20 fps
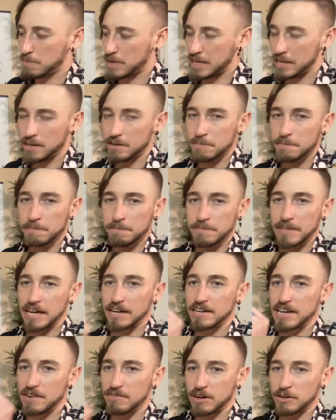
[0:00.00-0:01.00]
me
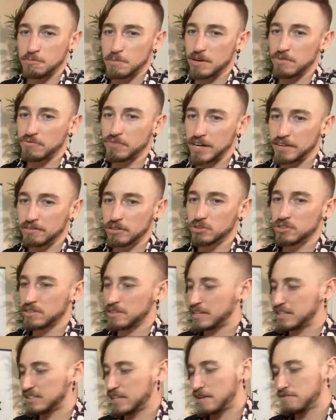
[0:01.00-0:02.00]
that I never have to be afraid of losing
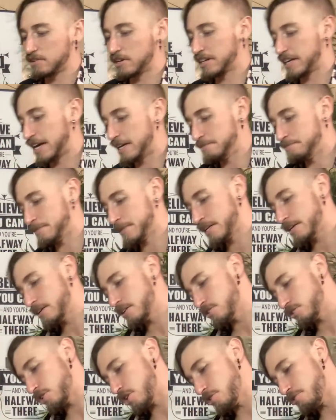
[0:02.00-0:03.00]
things ever again.
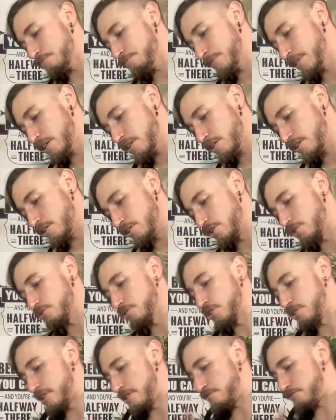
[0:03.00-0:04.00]
So you're
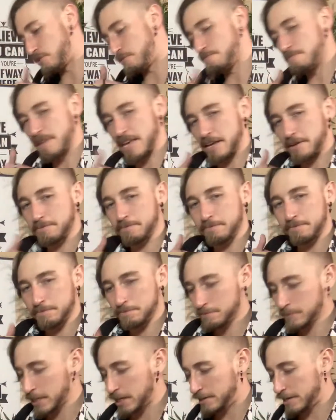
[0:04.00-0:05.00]
in it for me.
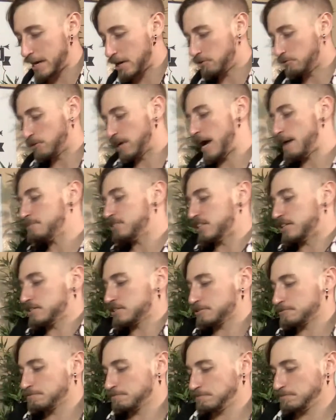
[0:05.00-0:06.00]
Now, what happens
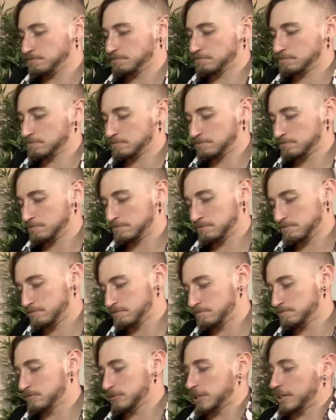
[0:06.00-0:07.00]
is
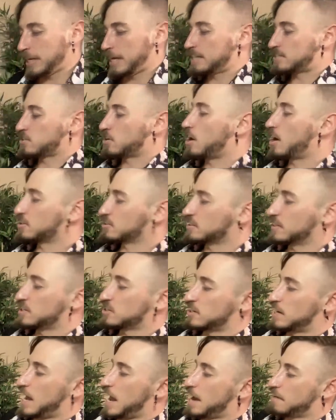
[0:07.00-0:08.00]
it's an
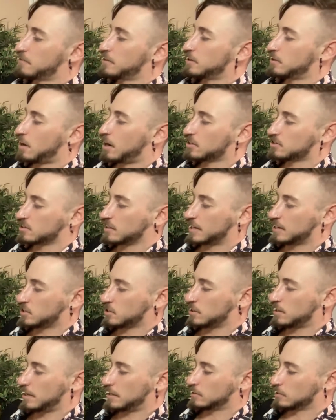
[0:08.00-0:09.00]
oscillation. Every
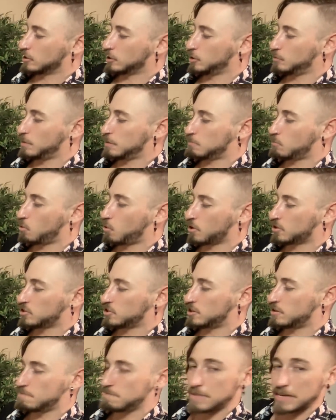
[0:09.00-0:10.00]
oscillation is a little bit more
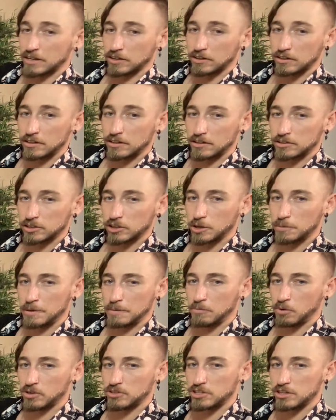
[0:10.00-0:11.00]
to the middle. It's a little
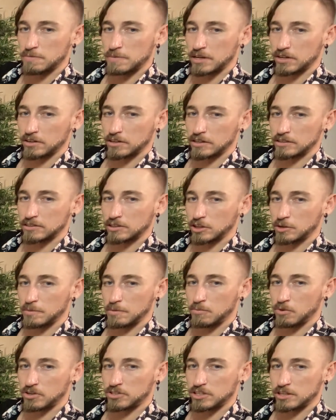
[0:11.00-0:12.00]
bit more to the middle. It's a little
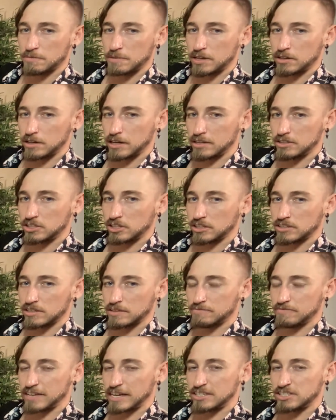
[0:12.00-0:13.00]
bit more to the middle until it's
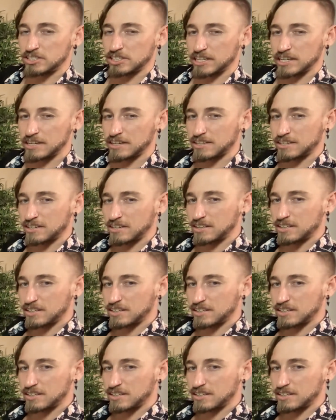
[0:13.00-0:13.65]
eventually,